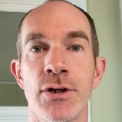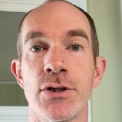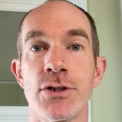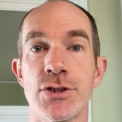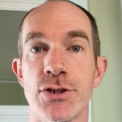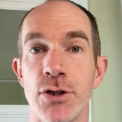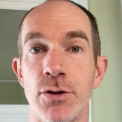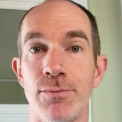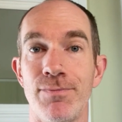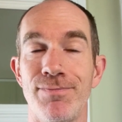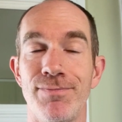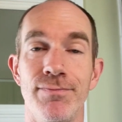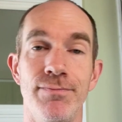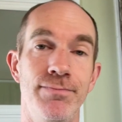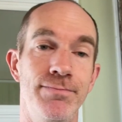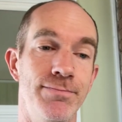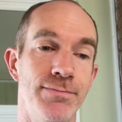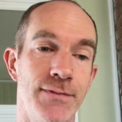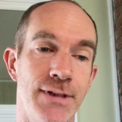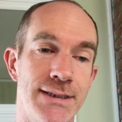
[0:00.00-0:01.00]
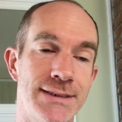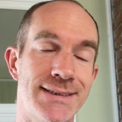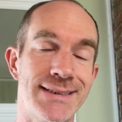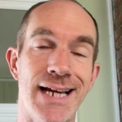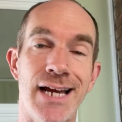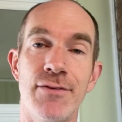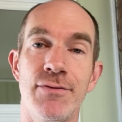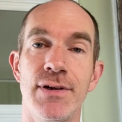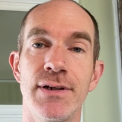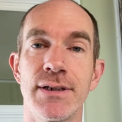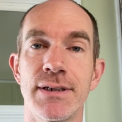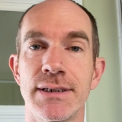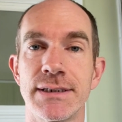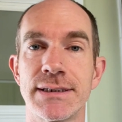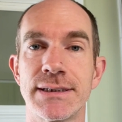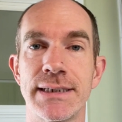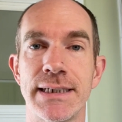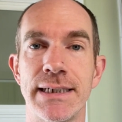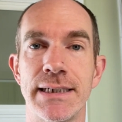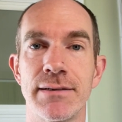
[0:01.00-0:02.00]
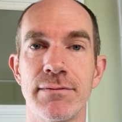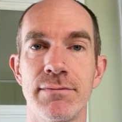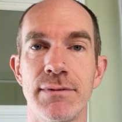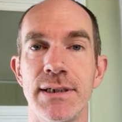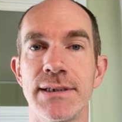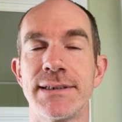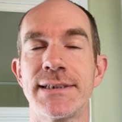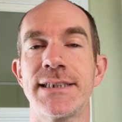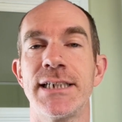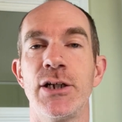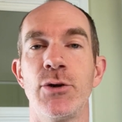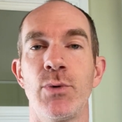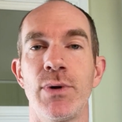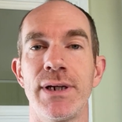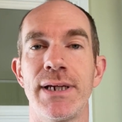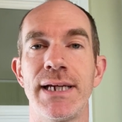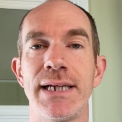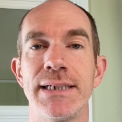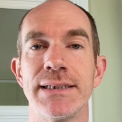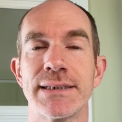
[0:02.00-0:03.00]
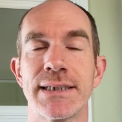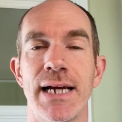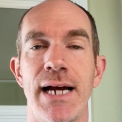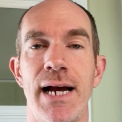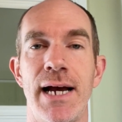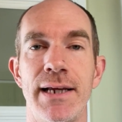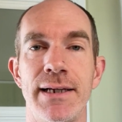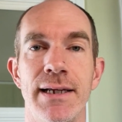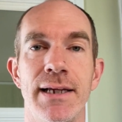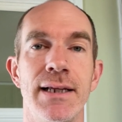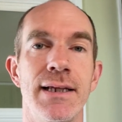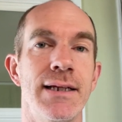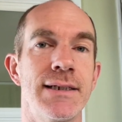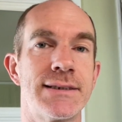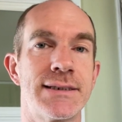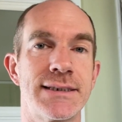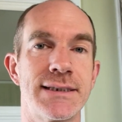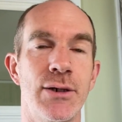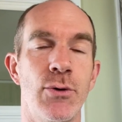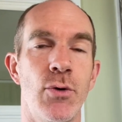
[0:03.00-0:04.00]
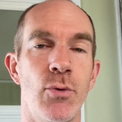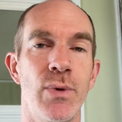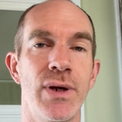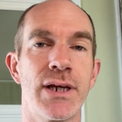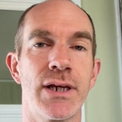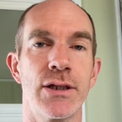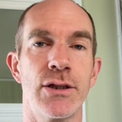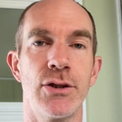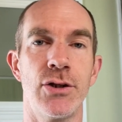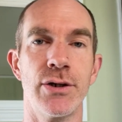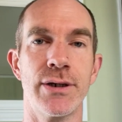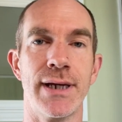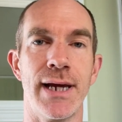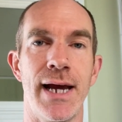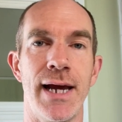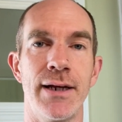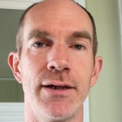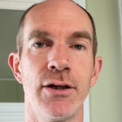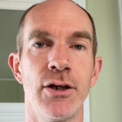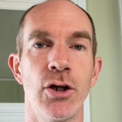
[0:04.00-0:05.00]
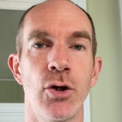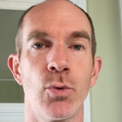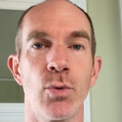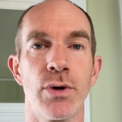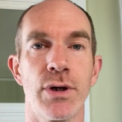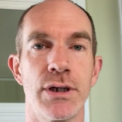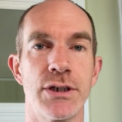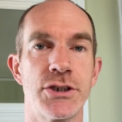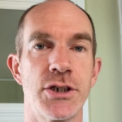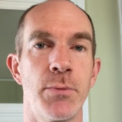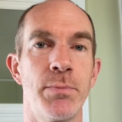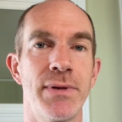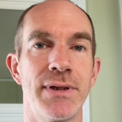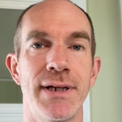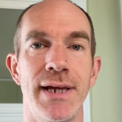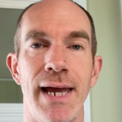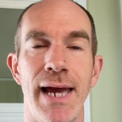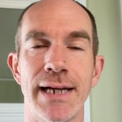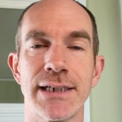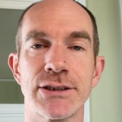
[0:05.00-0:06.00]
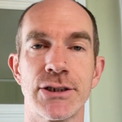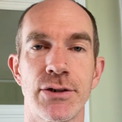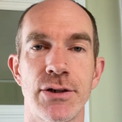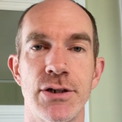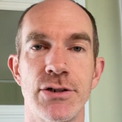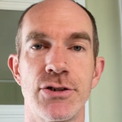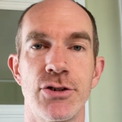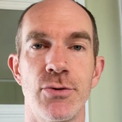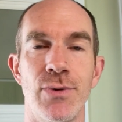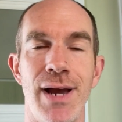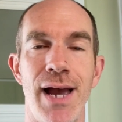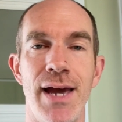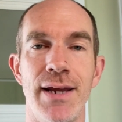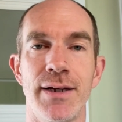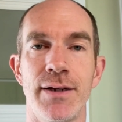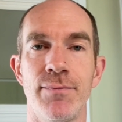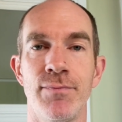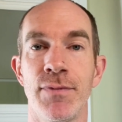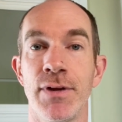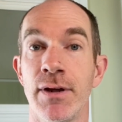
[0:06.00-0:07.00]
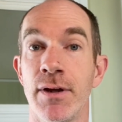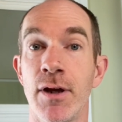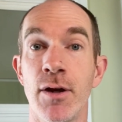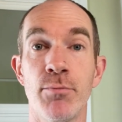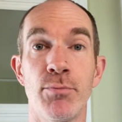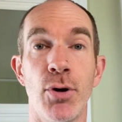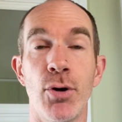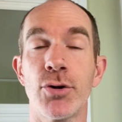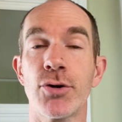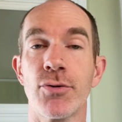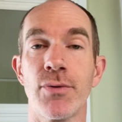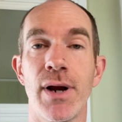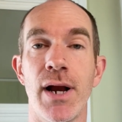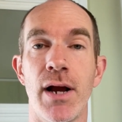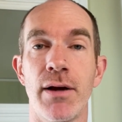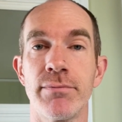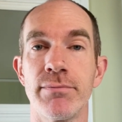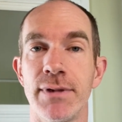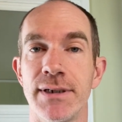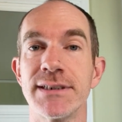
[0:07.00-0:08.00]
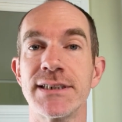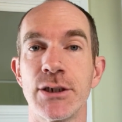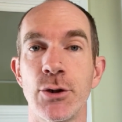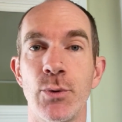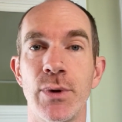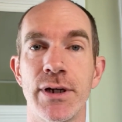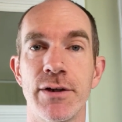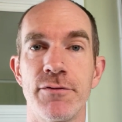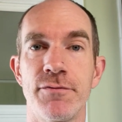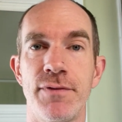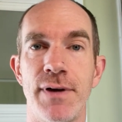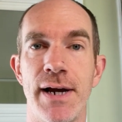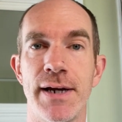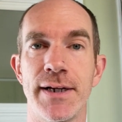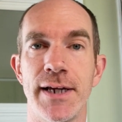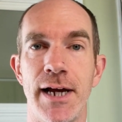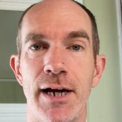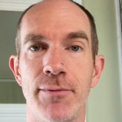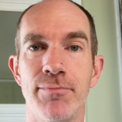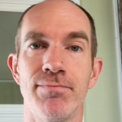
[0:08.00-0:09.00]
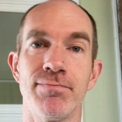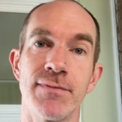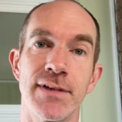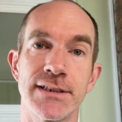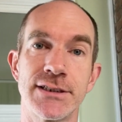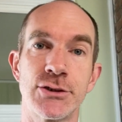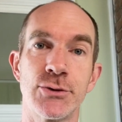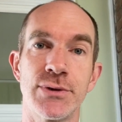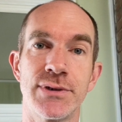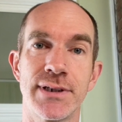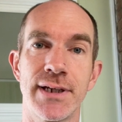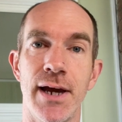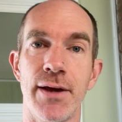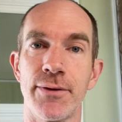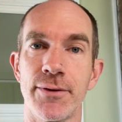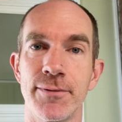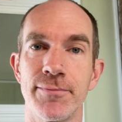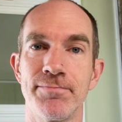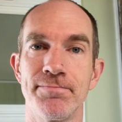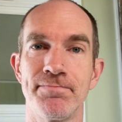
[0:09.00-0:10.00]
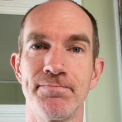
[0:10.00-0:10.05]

So, Let's dive into the scene. Let's see what he's got. Let's see what we can look at. We're going to jump into X32 Edit, poke around, and see what we can find out. Let's do it together.